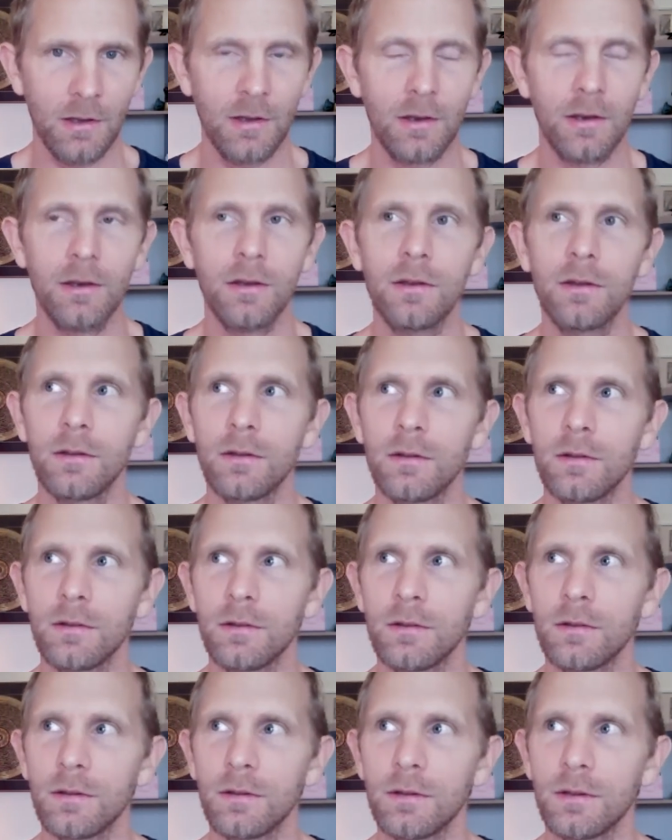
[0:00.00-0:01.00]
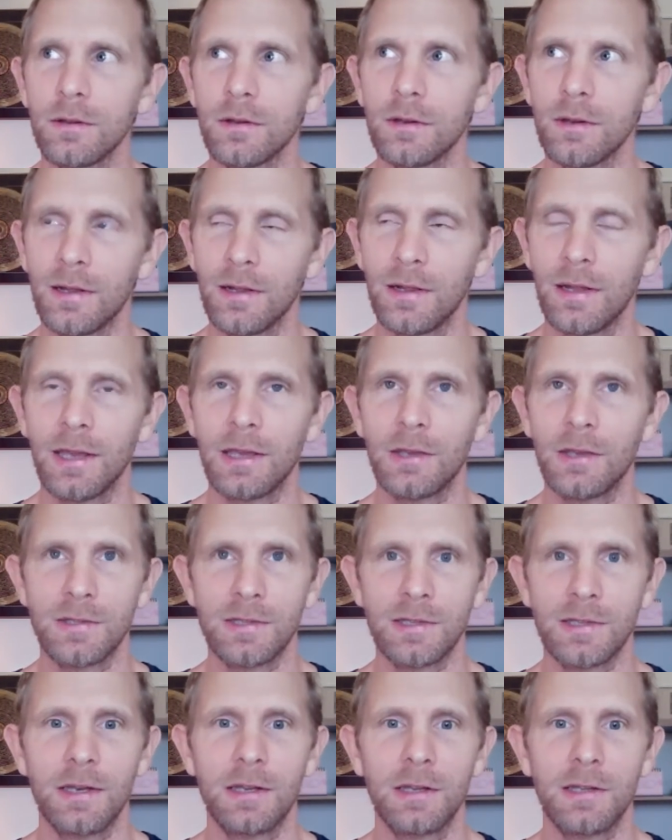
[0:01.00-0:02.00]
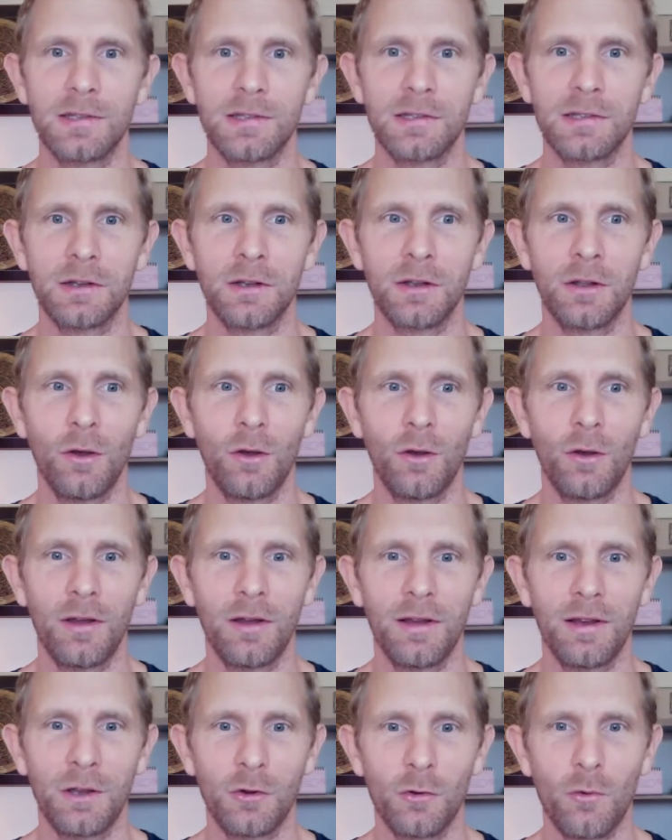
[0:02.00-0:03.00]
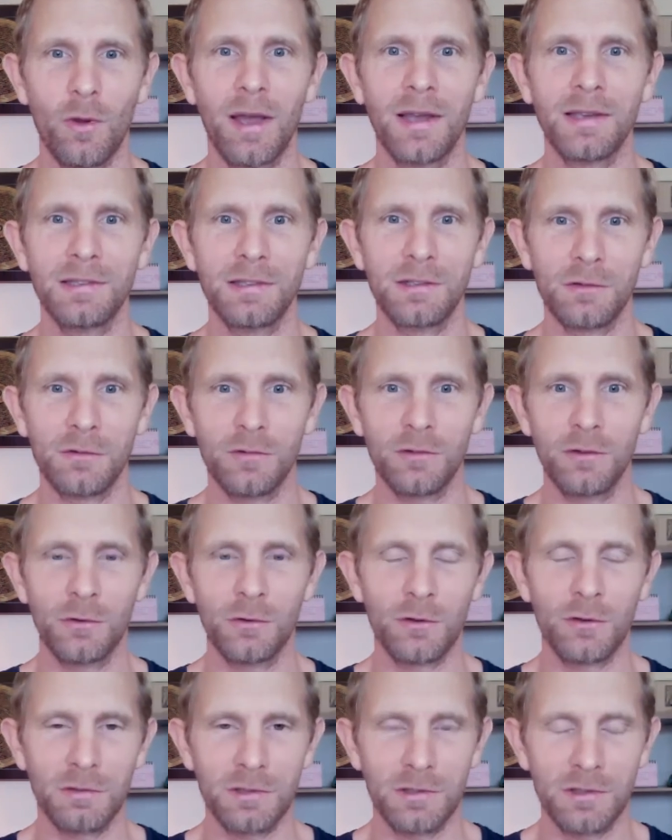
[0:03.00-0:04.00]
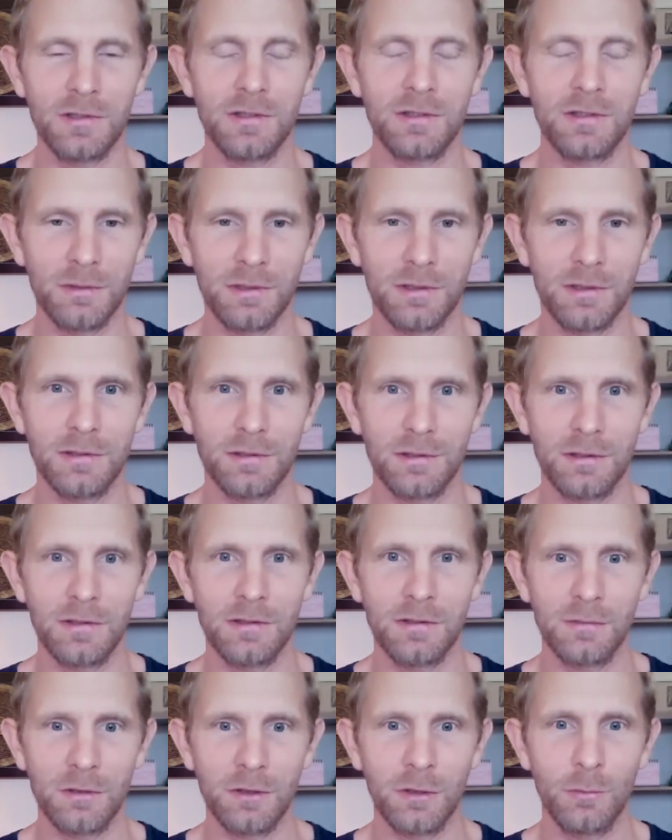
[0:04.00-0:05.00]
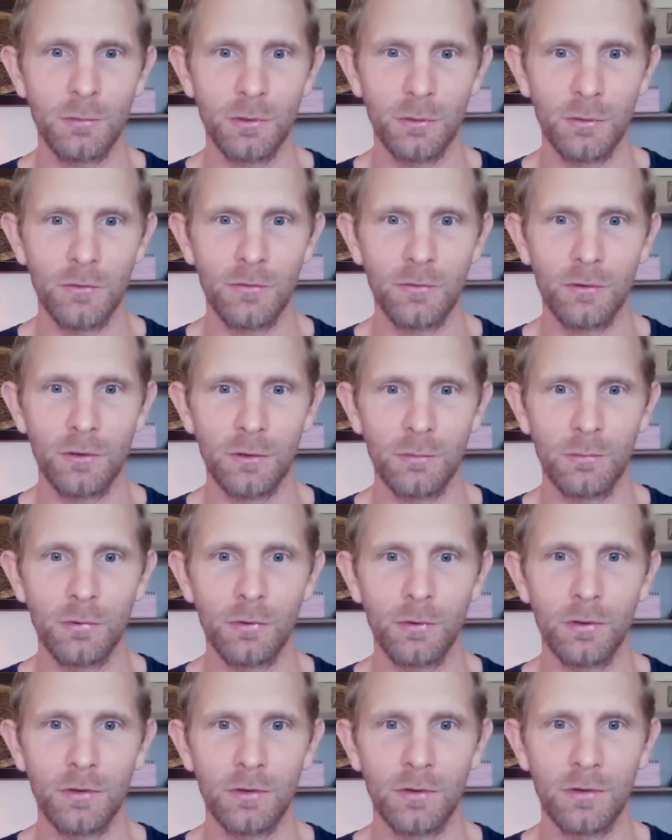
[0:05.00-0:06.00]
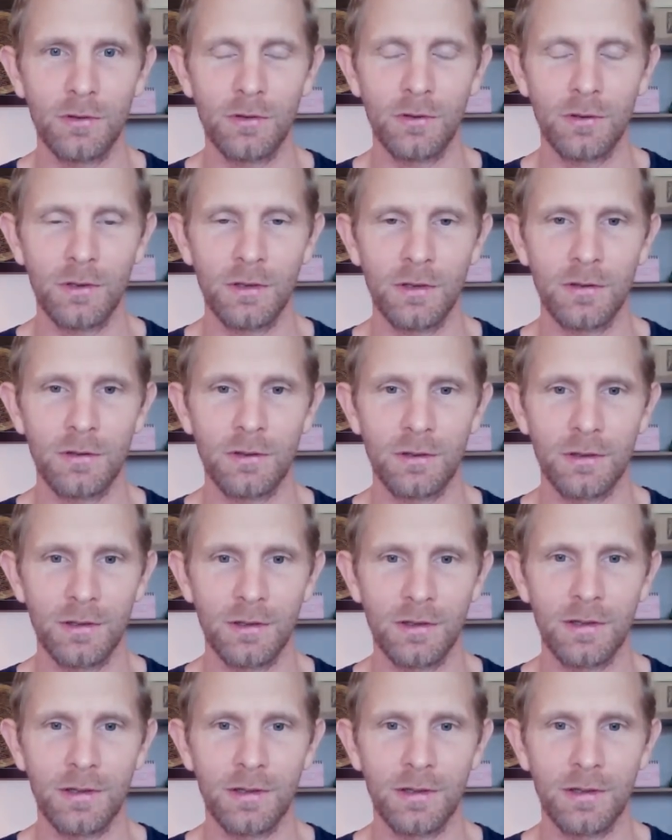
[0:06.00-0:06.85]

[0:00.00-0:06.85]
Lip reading: And like you said, it's a crisis of the nervous system. It's very beautifully put, so that